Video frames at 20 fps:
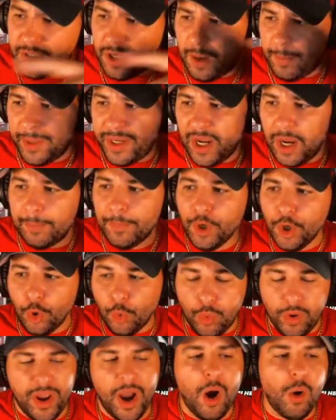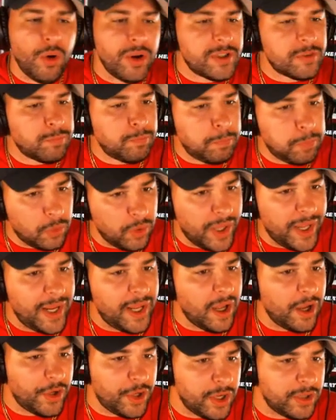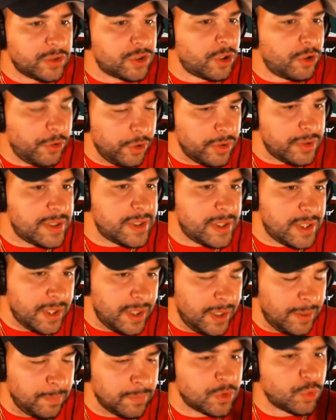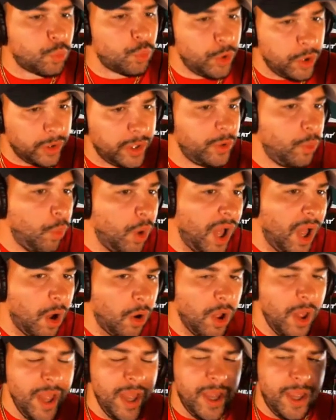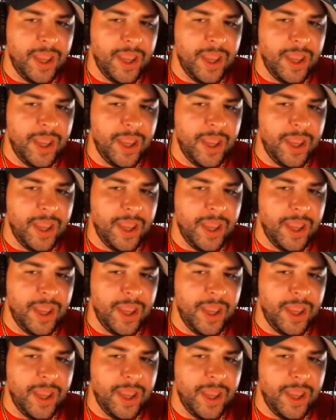coming up. We always play against good teams really well.